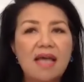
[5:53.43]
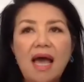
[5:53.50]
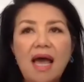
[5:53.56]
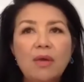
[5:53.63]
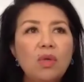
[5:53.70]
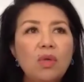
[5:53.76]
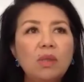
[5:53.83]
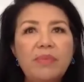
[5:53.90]
I
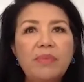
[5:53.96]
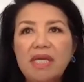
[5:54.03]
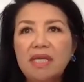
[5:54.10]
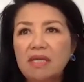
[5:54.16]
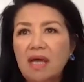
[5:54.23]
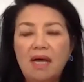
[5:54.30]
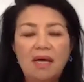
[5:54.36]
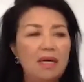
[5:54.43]
will
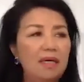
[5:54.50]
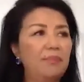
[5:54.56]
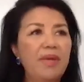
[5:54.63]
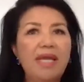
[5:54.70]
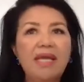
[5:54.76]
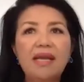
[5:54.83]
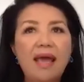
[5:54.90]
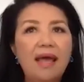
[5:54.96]
be um,
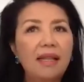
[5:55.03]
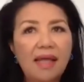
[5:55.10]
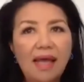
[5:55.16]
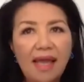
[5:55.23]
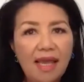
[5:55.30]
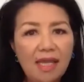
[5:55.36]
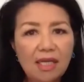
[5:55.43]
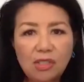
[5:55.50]
in
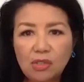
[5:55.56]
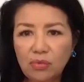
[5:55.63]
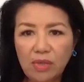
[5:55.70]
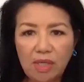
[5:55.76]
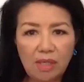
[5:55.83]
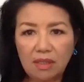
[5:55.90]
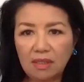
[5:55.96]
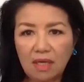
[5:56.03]
LA
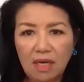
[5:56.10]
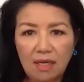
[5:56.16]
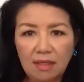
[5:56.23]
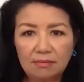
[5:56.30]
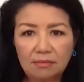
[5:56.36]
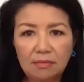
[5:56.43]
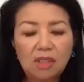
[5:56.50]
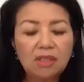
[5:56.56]
doing
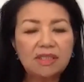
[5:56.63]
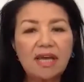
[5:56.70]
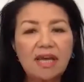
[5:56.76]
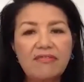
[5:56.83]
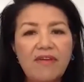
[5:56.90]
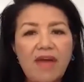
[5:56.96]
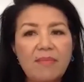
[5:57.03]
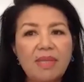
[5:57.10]
um,
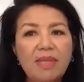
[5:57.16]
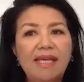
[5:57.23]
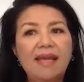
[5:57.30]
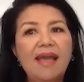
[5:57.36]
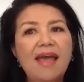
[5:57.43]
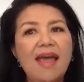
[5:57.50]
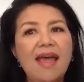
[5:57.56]
multifamily.